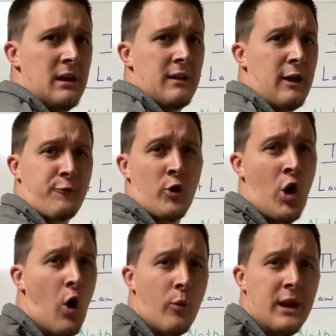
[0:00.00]
That for
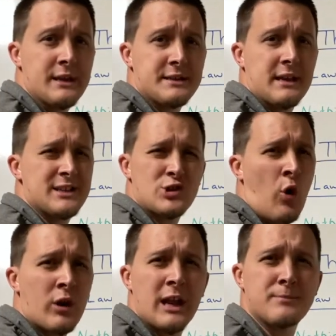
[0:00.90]
no reason, it's
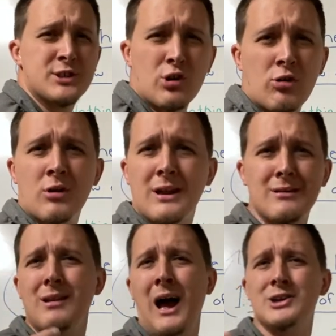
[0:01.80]
totally absurd,
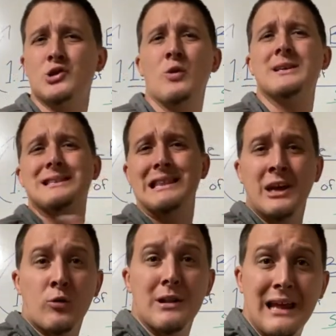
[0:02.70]
illogical, it's
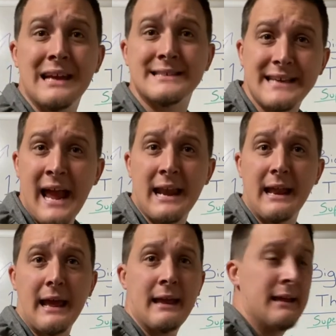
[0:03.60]
literally
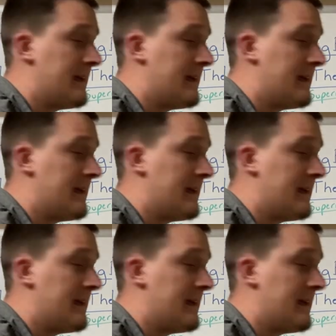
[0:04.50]
insanity.